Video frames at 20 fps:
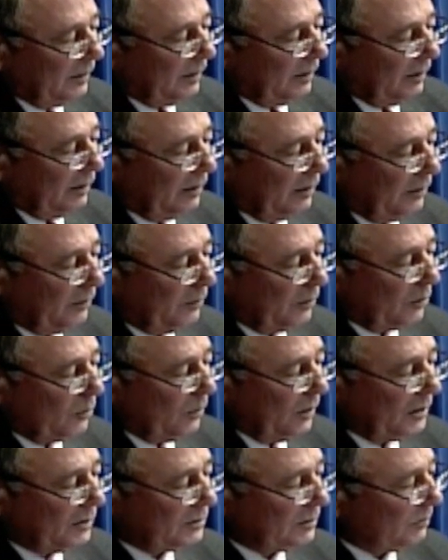Uh, her
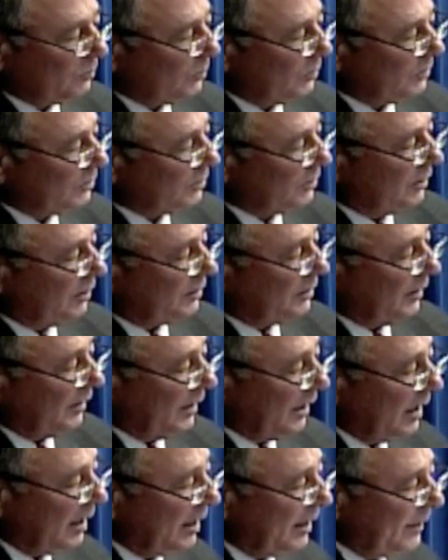request was uh,
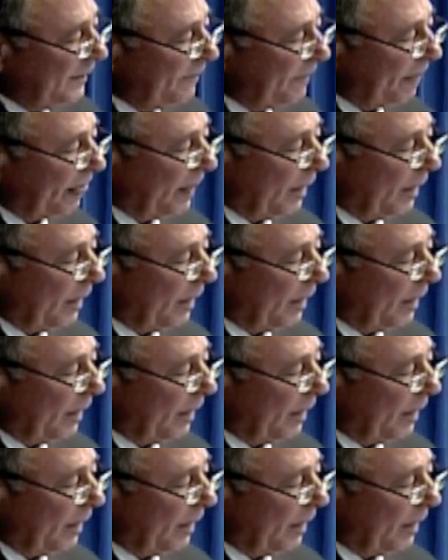denied,